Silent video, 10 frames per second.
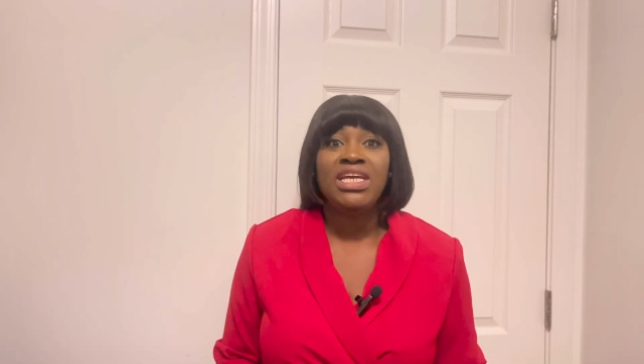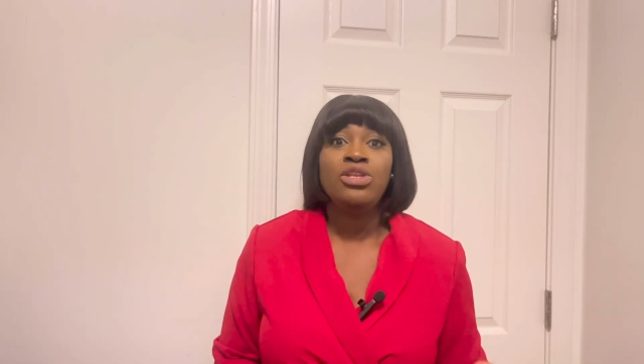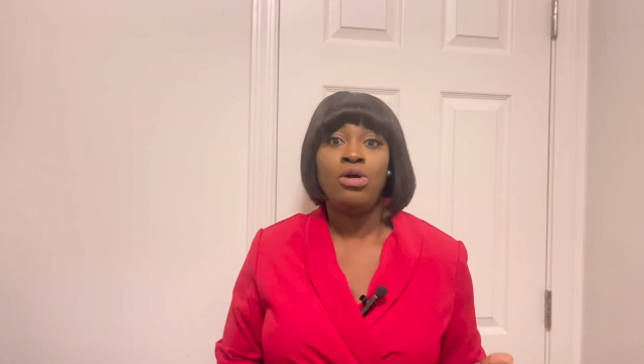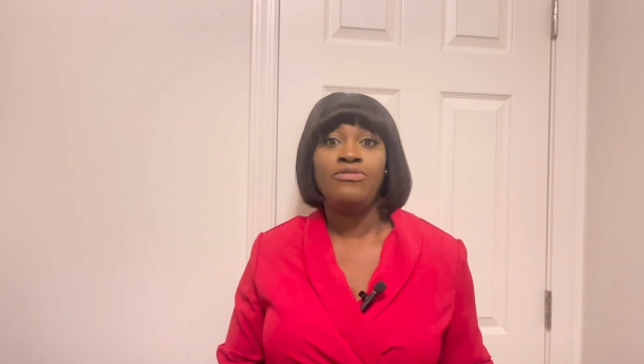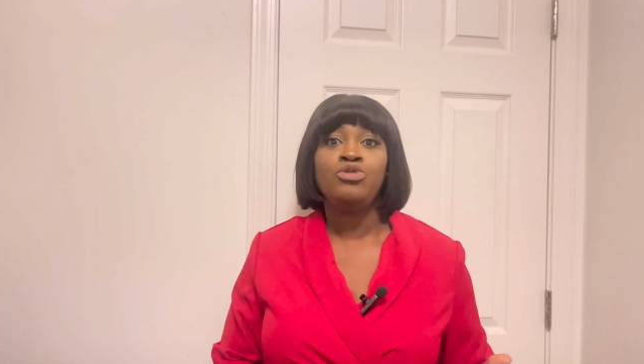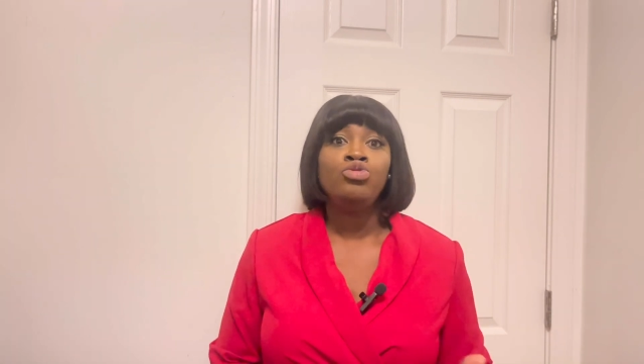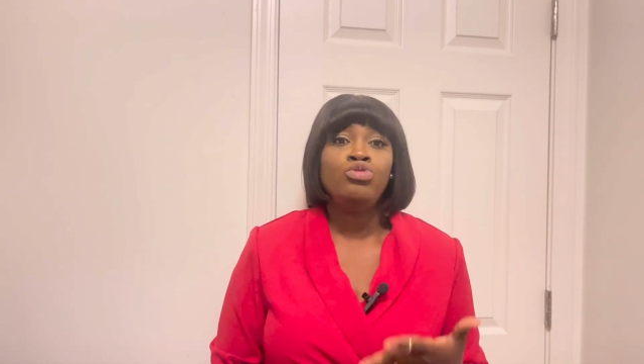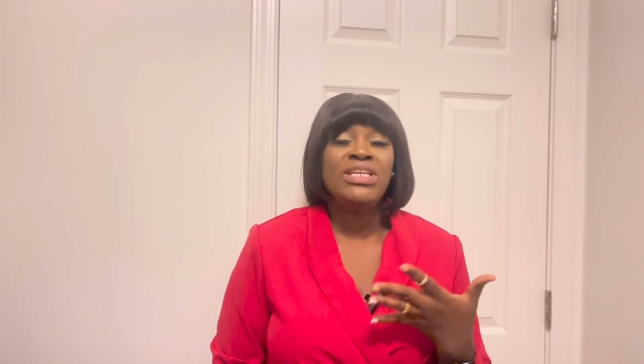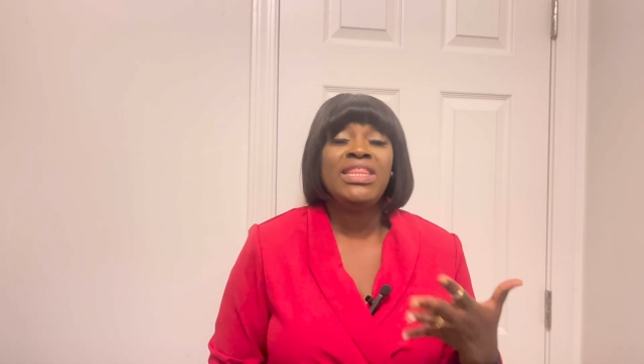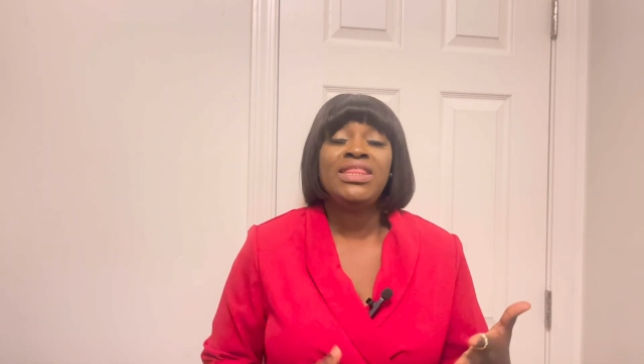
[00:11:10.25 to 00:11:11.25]
enough to
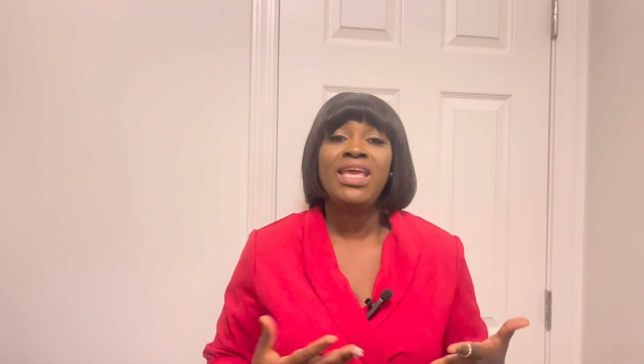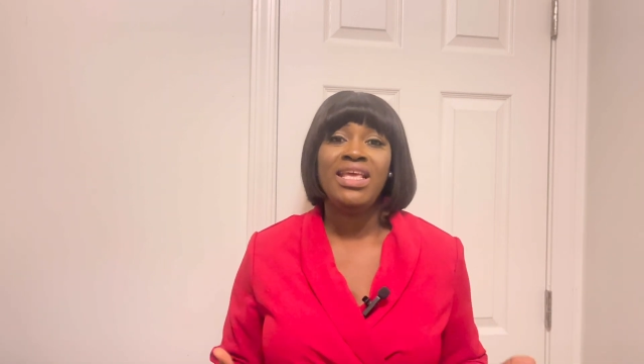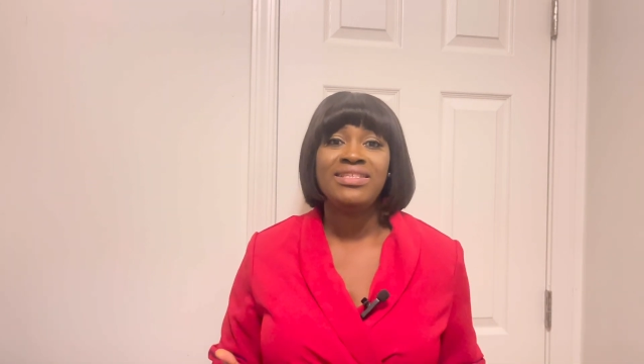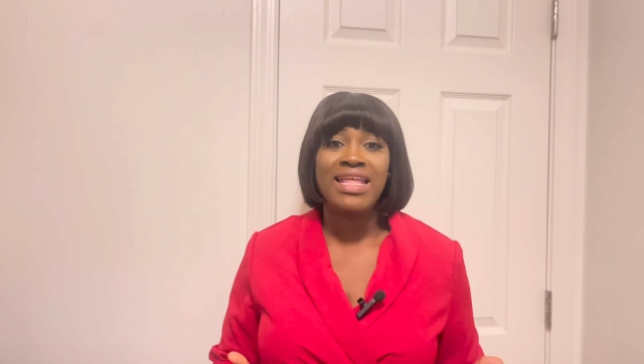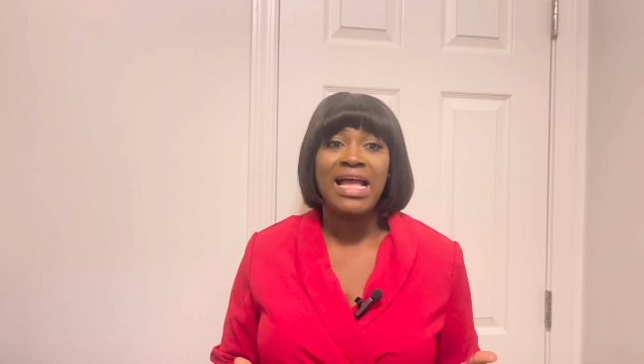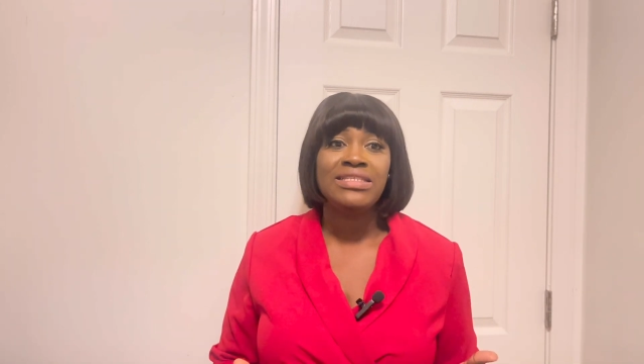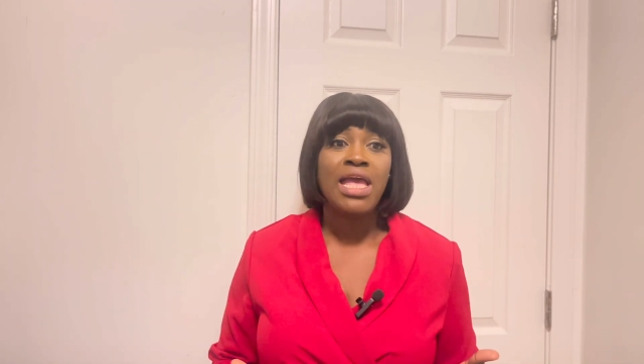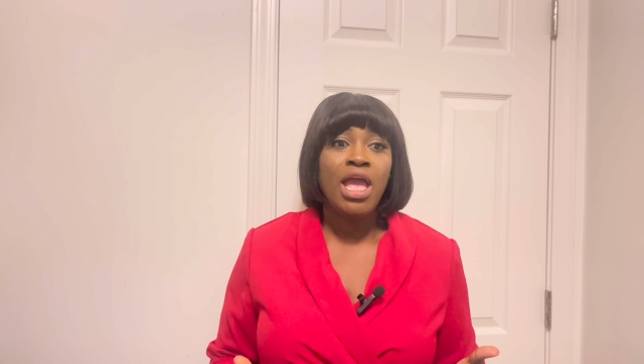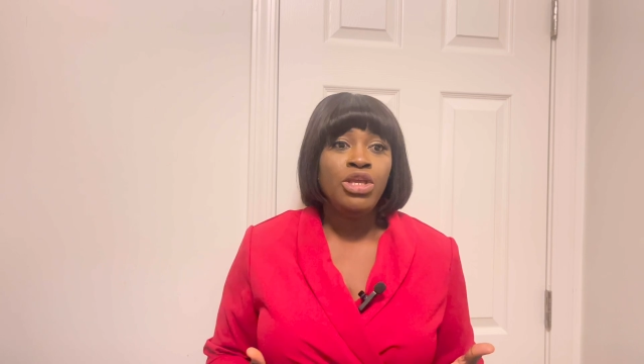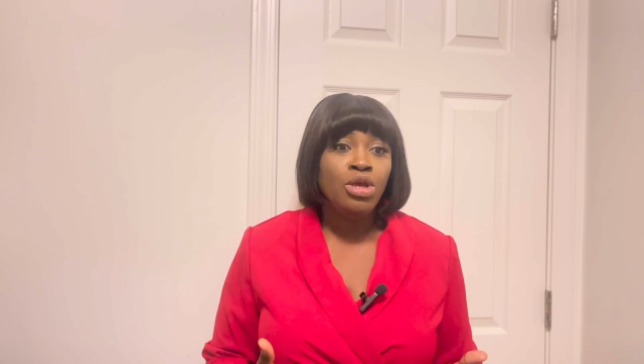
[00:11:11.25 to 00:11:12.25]
do the things that,
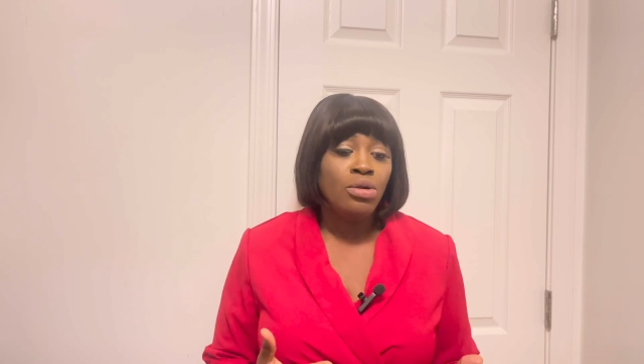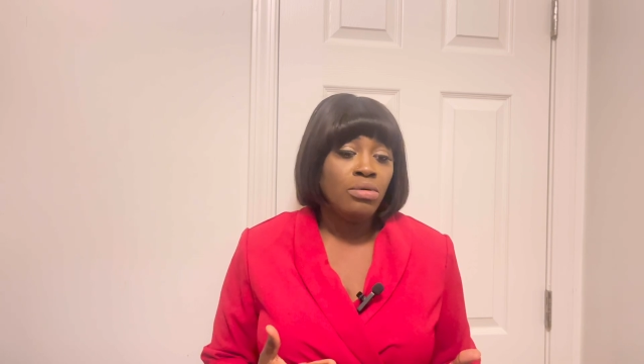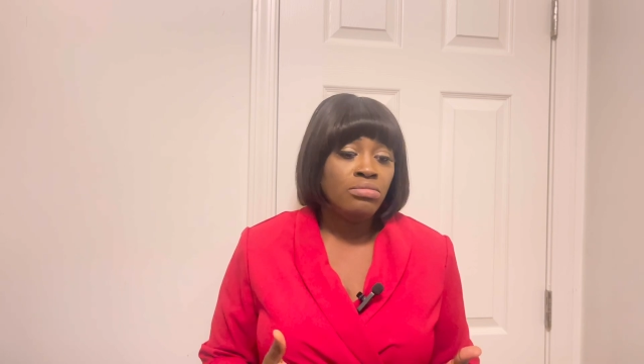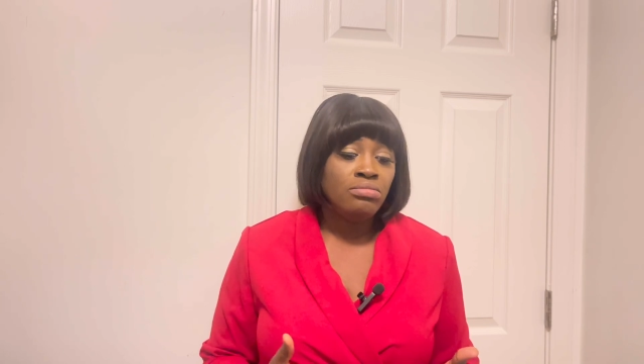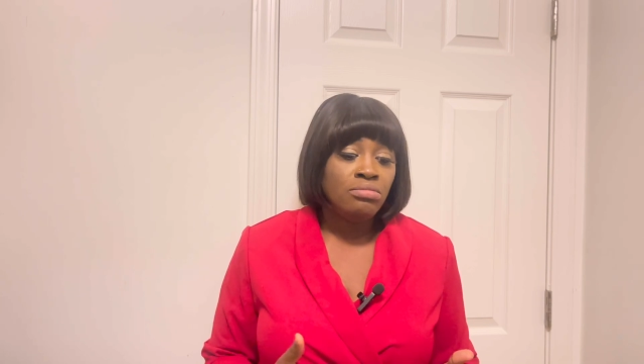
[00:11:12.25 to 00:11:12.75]
you know,